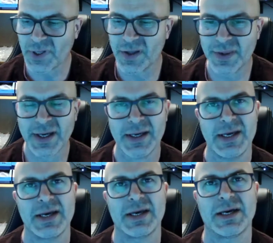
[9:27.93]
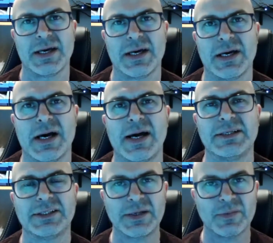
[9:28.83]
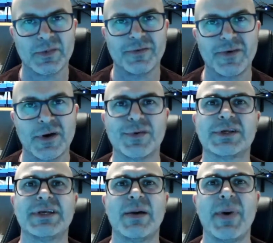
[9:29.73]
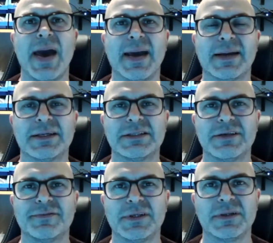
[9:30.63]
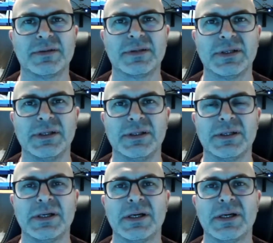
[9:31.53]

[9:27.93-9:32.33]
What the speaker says: that I seem further set back, as if the